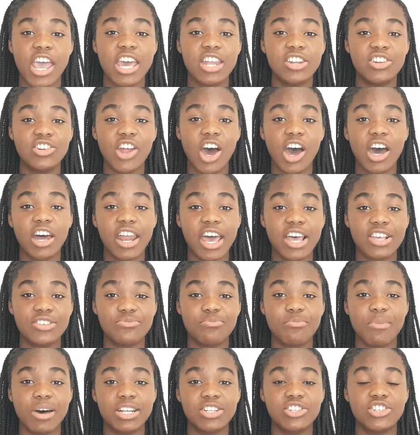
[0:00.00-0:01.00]
and not as
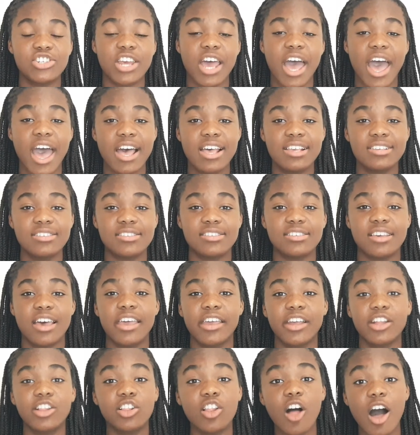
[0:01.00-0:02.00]
much as
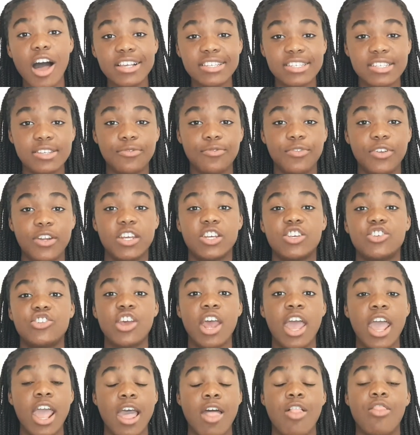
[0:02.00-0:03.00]
a glossy finish